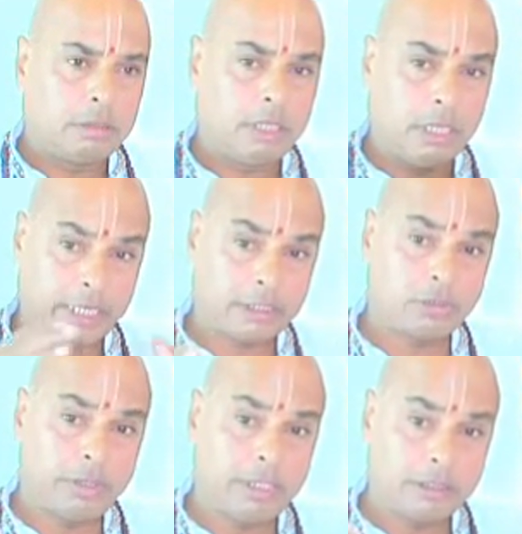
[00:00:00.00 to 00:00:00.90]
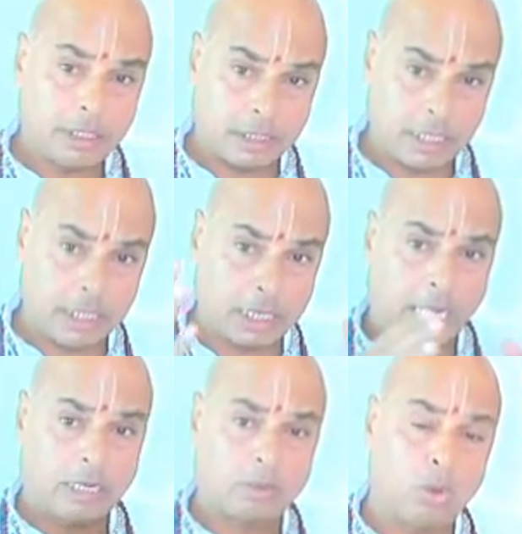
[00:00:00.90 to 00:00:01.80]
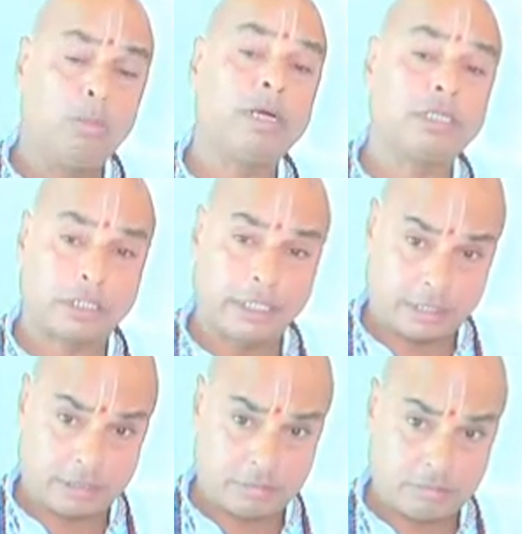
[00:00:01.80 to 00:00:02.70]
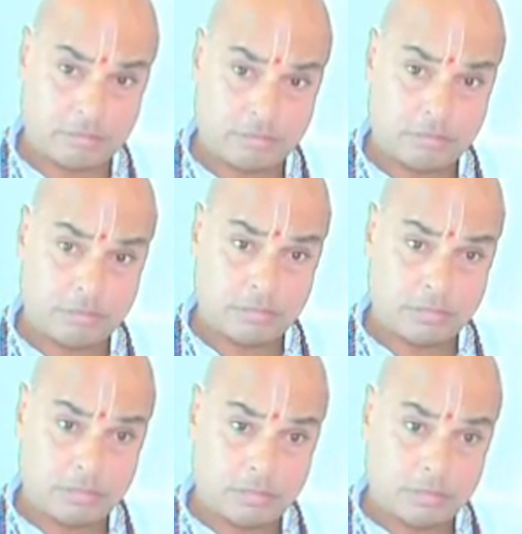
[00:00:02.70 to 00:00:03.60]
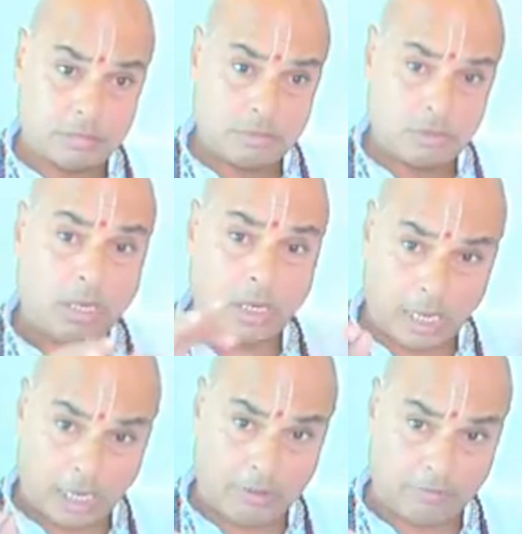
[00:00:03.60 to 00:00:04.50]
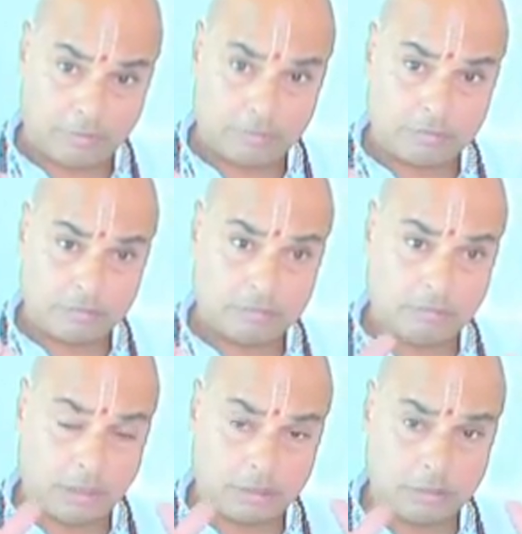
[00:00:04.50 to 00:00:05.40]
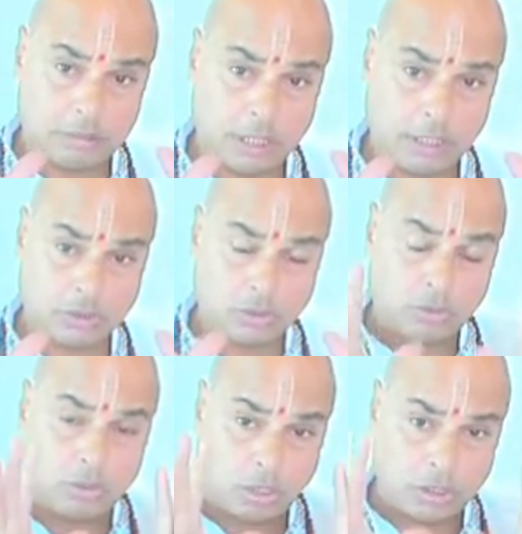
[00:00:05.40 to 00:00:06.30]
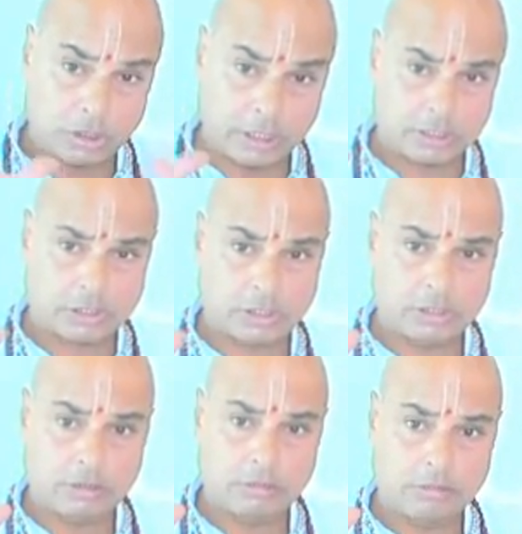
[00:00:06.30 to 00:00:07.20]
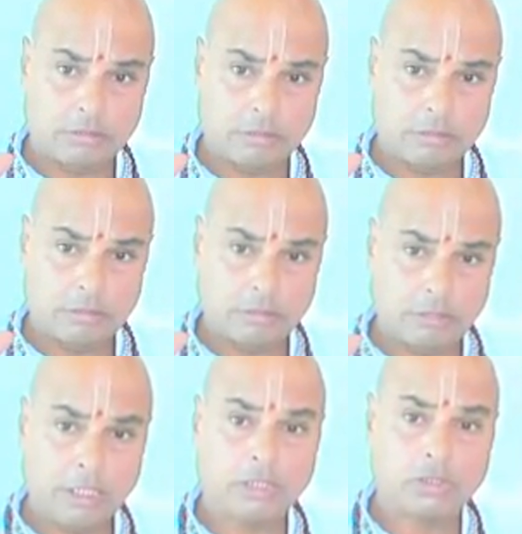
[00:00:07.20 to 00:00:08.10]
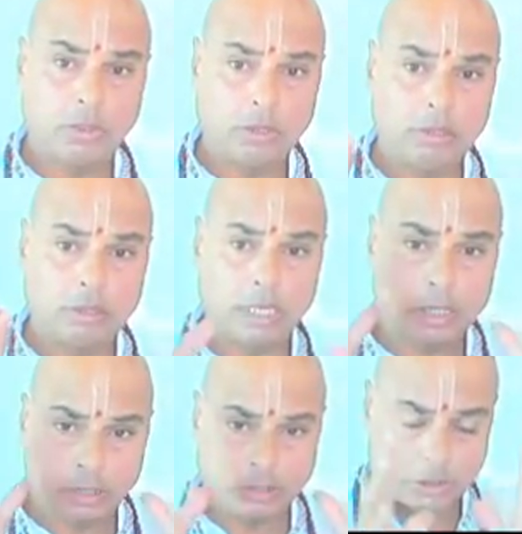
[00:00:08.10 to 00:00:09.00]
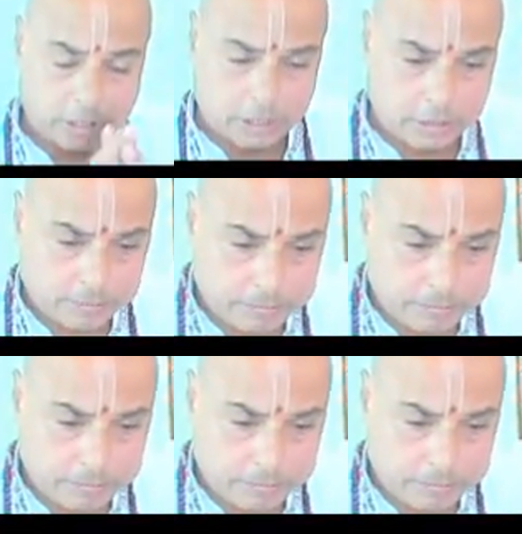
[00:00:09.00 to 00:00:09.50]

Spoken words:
The next one is delta, coma state. You are alive, but there is no conscious. That is called delta state.